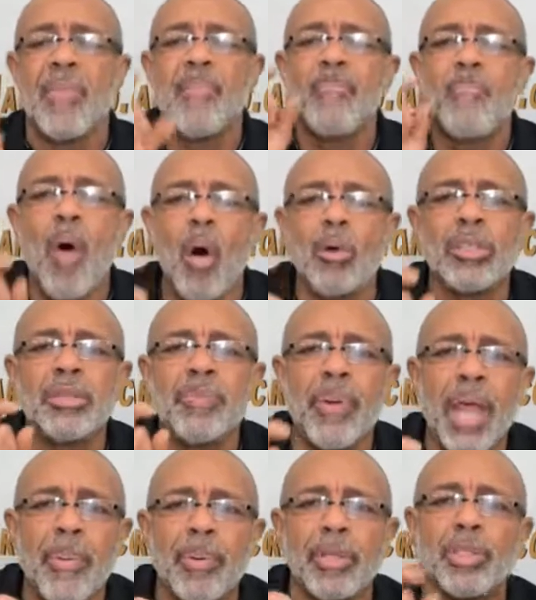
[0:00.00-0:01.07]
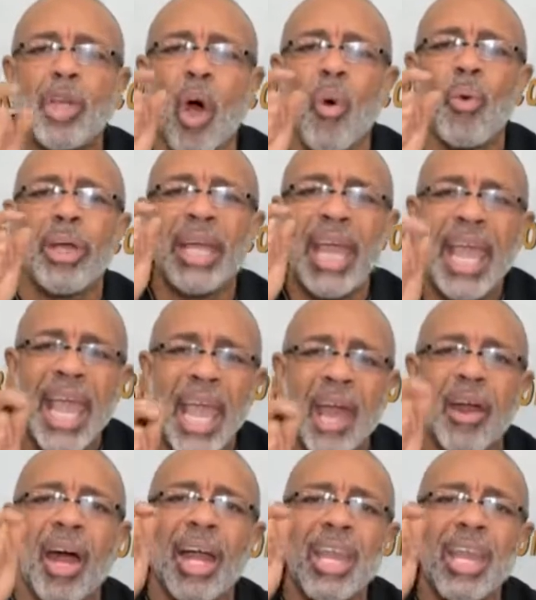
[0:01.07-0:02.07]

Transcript: Most people don't care